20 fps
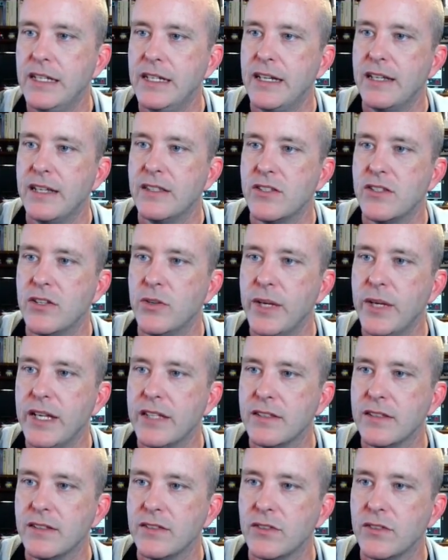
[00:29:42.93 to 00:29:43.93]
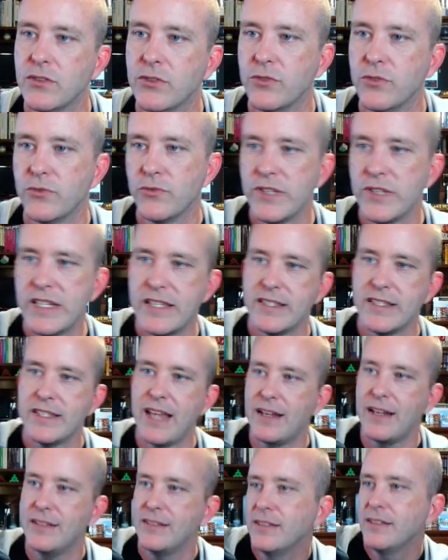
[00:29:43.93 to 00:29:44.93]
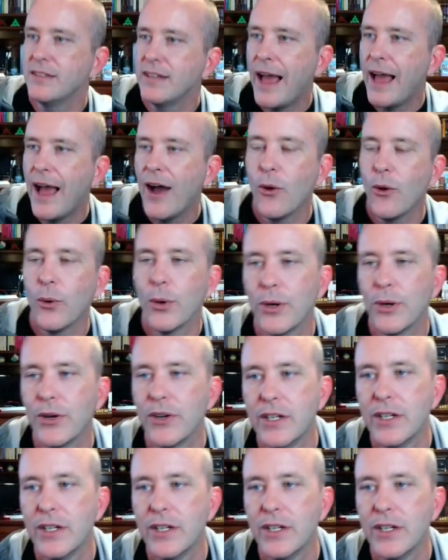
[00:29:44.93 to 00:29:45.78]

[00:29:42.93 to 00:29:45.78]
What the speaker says: and so we get to sort of reset our